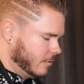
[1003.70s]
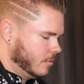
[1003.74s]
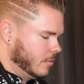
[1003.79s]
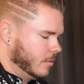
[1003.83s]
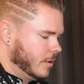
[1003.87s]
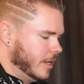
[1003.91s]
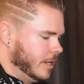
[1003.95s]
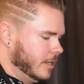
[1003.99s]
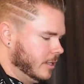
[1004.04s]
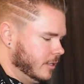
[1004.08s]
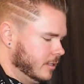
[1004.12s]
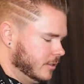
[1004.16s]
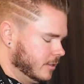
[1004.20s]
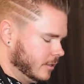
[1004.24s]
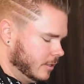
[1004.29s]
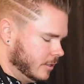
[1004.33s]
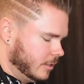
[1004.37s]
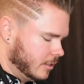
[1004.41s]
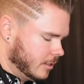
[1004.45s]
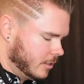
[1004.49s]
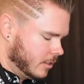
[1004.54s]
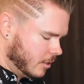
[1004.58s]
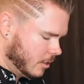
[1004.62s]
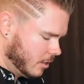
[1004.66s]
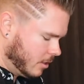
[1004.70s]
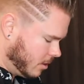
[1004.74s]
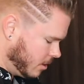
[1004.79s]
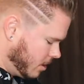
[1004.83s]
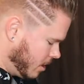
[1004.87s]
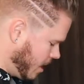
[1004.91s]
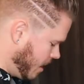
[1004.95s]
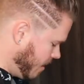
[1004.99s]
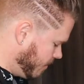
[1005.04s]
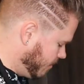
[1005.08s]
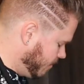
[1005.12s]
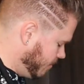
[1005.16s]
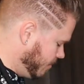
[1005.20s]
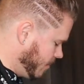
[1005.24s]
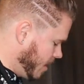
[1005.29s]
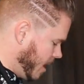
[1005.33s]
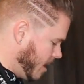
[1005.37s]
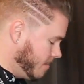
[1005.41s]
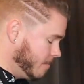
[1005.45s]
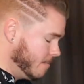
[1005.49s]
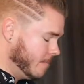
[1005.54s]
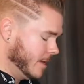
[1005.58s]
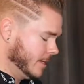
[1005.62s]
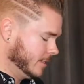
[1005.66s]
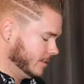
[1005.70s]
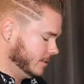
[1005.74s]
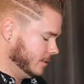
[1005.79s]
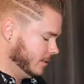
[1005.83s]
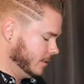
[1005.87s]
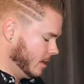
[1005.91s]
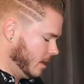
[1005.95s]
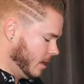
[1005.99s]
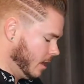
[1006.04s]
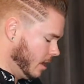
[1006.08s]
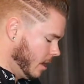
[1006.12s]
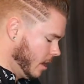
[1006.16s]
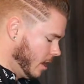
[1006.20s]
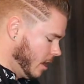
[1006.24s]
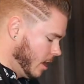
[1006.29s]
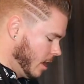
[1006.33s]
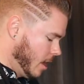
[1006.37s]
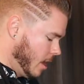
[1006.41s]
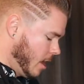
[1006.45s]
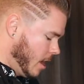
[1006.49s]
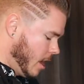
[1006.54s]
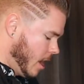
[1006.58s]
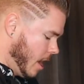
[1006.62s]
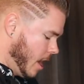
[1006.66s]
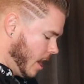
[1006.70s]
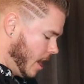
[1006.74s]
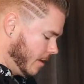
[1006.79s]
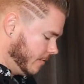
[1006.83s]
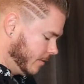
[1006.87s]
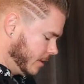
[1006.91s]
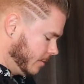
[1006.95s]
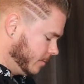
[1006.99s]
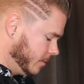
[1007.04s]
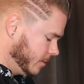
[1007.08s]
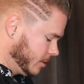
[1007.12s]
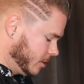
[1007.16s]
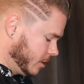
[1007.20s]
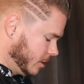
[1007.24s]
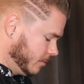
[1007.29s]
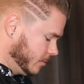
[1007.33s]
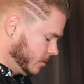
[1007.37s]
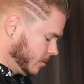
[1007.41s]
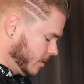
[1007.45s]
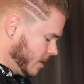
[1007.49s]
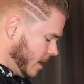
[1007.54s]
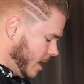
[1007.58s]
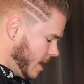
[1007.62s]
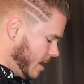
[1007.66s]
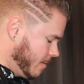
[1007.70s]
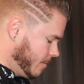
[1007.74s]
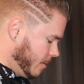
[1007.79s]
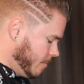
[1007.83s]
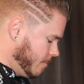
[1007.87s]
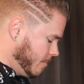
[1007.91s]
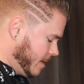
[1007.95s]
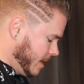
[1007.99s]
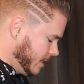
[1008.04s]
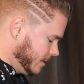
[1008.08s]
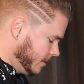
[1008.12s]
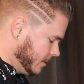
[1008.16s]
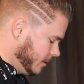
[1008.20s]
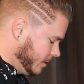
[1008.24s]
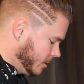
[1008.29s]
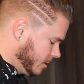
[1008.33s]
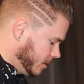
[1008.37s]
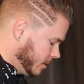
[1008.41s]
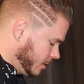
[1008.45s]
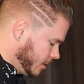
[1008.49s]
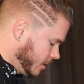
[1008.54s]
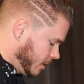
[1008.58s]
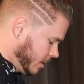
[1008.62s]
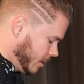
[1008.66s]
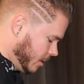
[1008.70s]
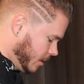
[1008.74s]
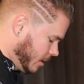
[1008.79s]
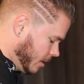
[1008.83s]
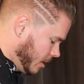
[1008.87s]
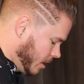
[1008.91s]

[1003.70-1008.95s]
way easy. I'm messy. I've come to terms with I am a messy cook.